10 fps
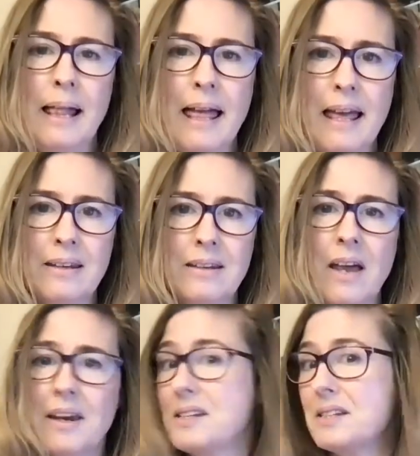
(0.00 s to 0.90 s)
and
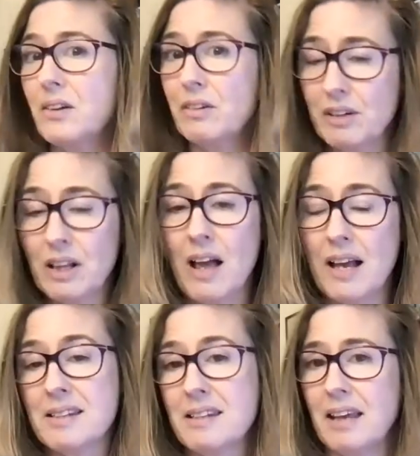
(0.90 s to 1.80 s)
not necessarily
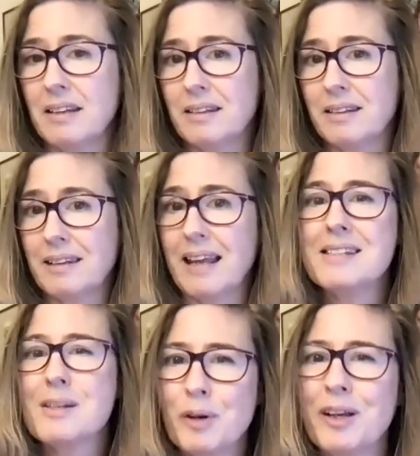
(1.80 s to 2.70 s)
realize that that's
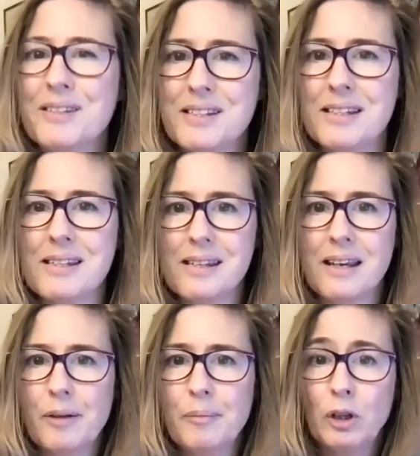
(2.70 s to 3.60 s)
someone else's
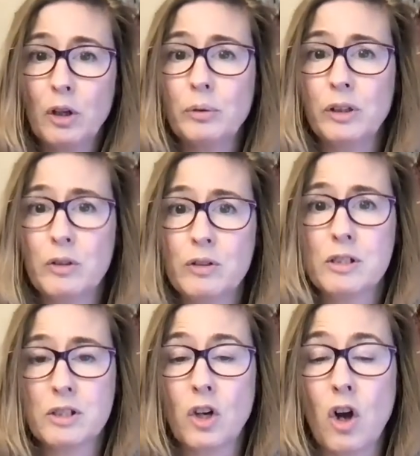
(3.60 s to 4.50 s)
load that you
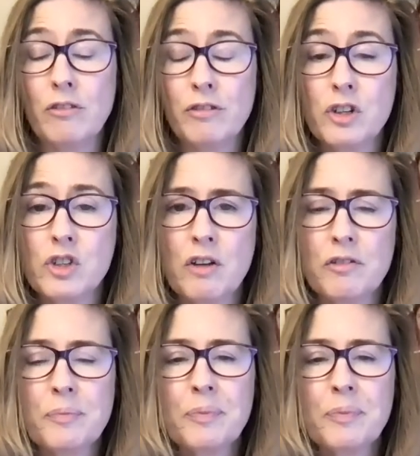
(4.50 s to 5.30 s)
just took on for yourself.